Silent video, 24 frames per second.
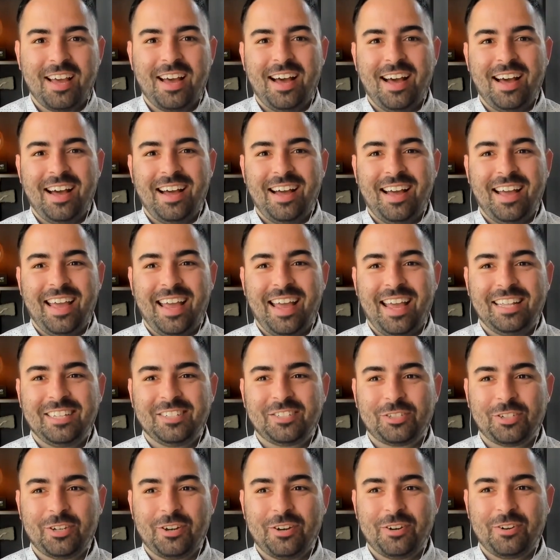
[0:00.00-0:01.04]
And
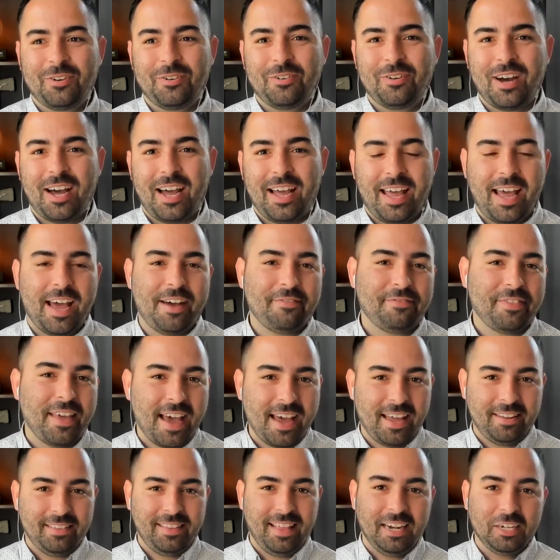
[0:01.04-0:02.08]
so I have
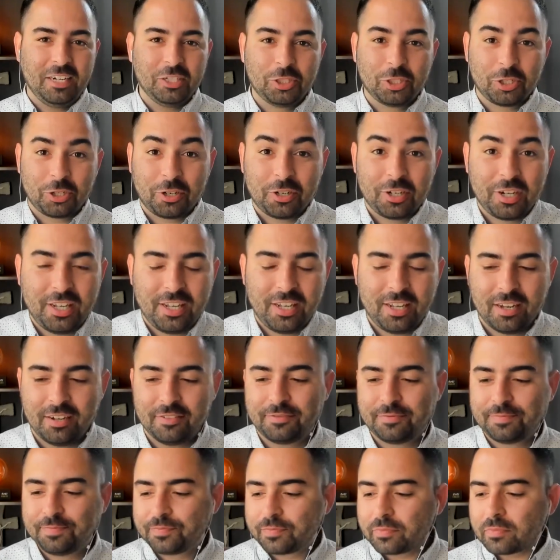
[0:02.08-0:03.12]
that journey
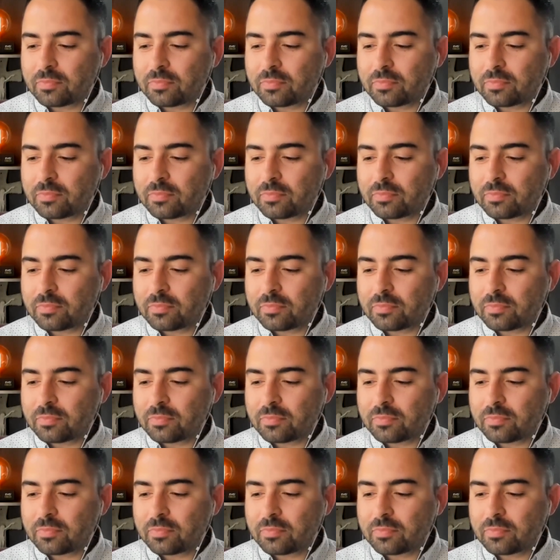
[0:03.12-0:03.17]
of,